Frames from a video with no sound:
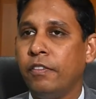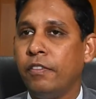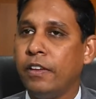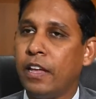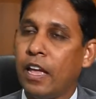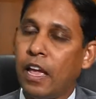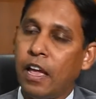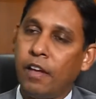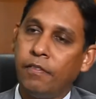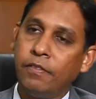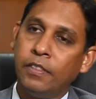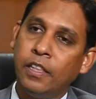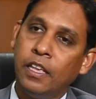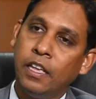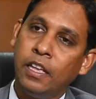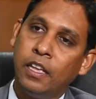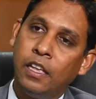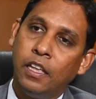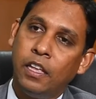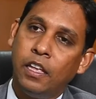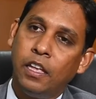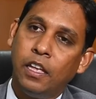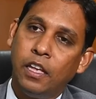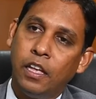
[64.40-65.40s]
we have
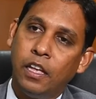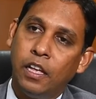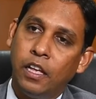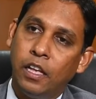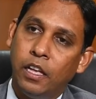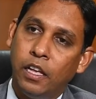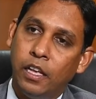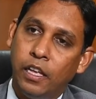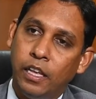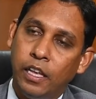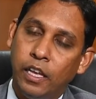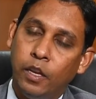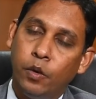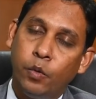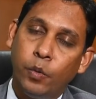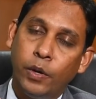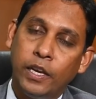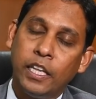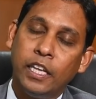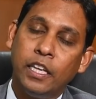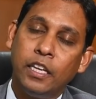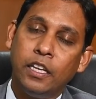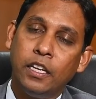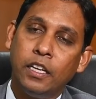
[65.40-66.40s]
the
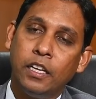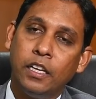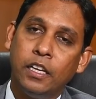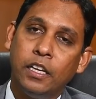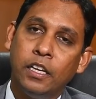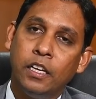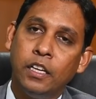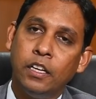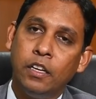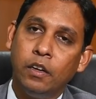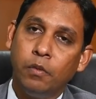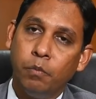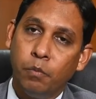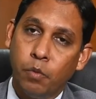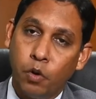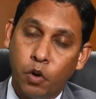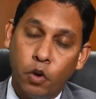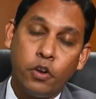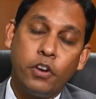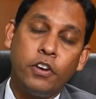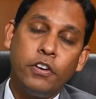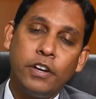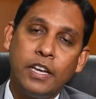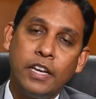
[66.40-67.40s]
equity
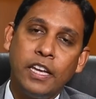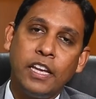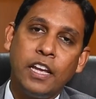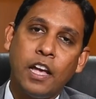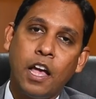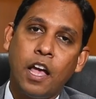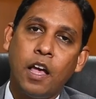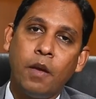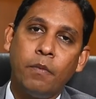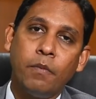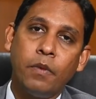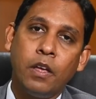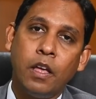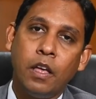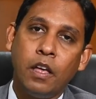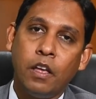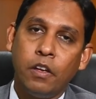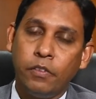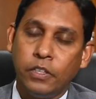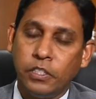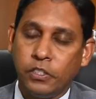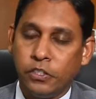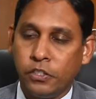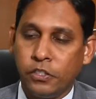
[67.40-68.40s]
brokering
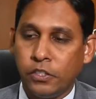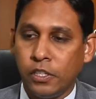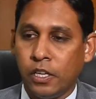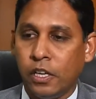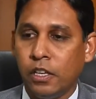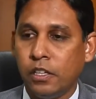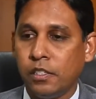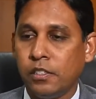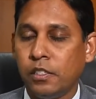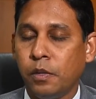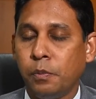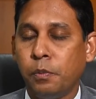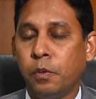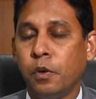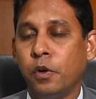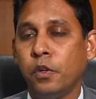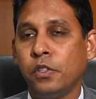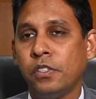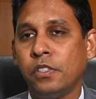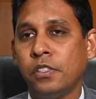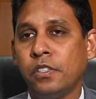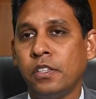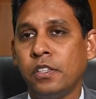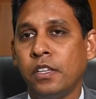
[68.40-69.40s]
arm, which
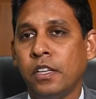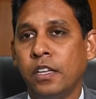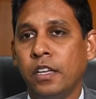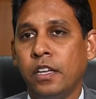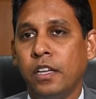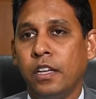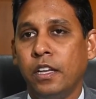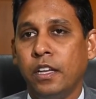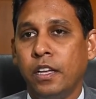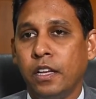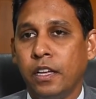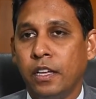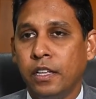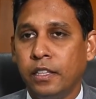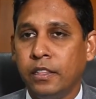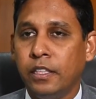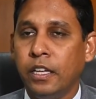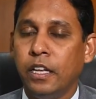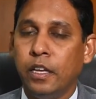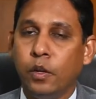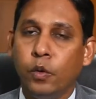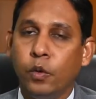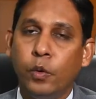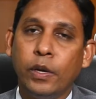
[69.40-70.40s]
supports
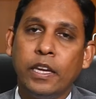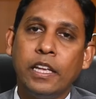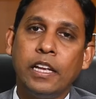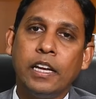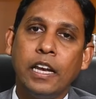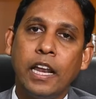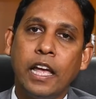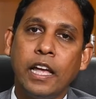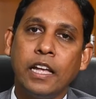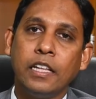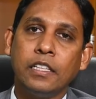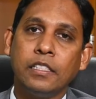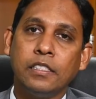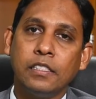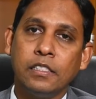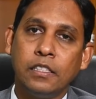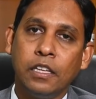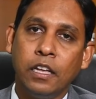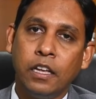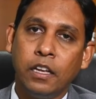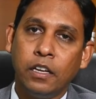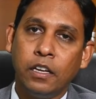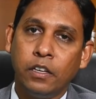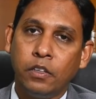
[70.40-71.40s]
the equity clients
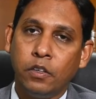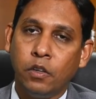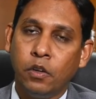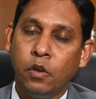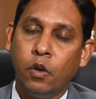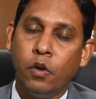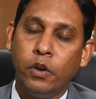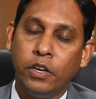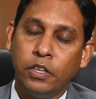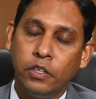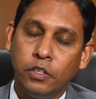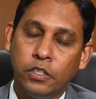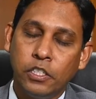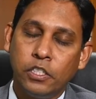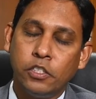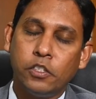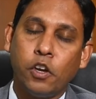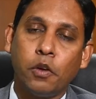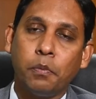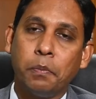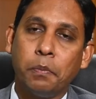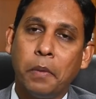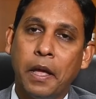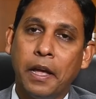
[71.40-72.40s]
to go into the
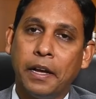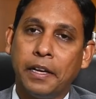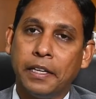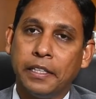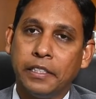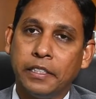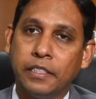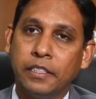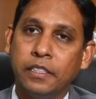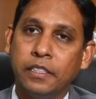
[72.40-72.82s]
stock market.